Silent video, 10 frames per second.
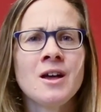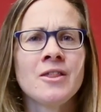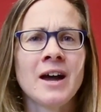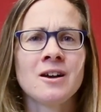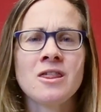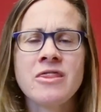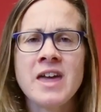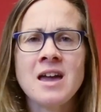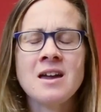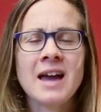than
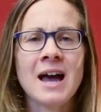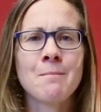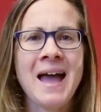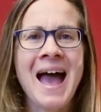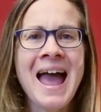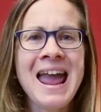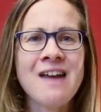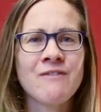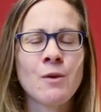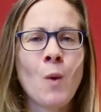think and
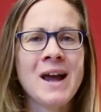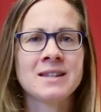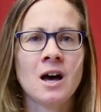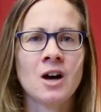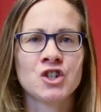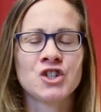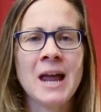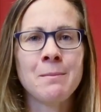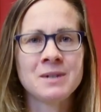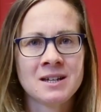behave in ways that are
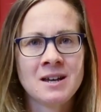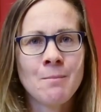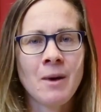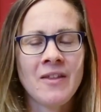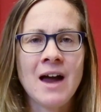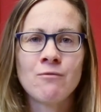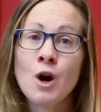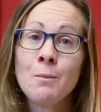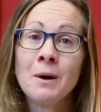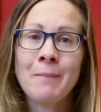shaped by their
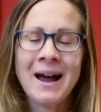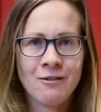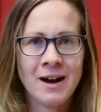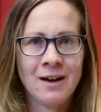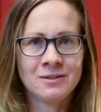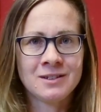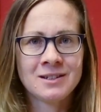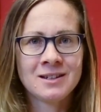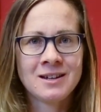Roman background,